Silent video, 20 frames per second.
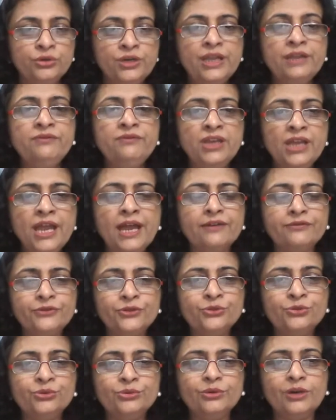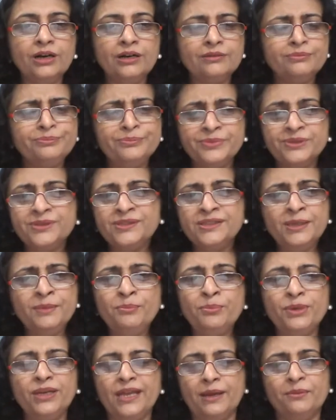Today we have to
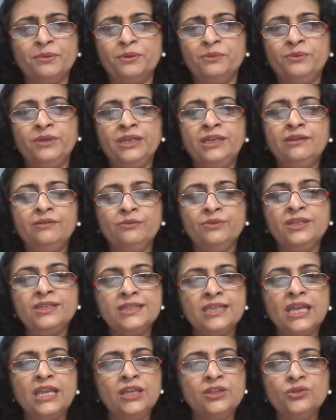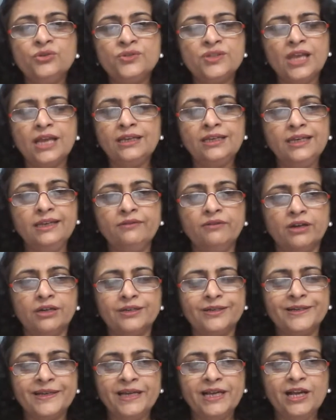simply, we say Hindustan
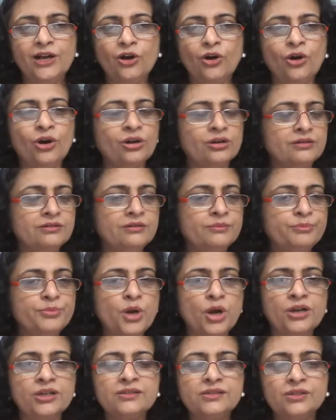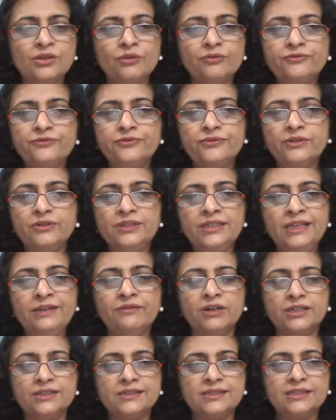lever or products of
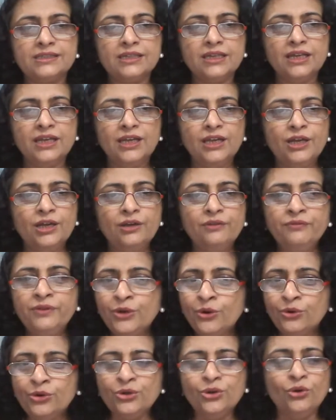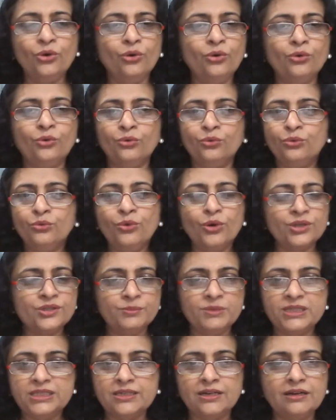levers. We don't know who
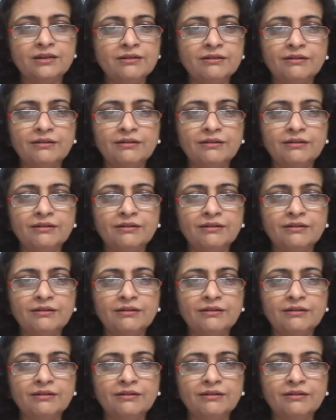was Mr.